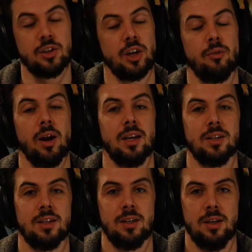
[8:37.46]

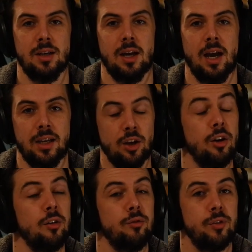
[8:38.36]
generate a
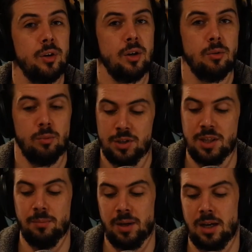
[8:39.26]
curve which
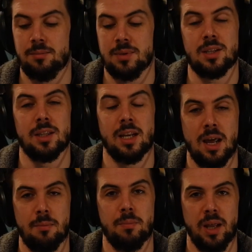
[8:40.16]
then becomes the
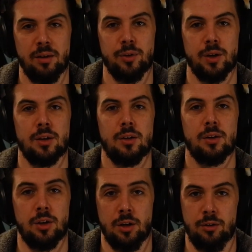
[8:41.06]
net benefit
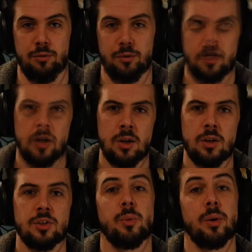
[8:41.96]
curve.
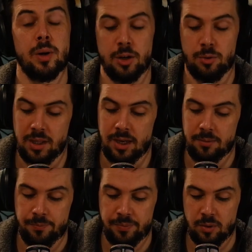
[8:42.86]
So what do we do with that?
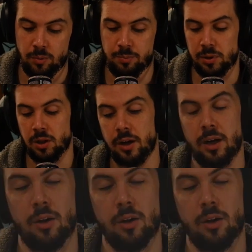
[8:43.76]
We plot it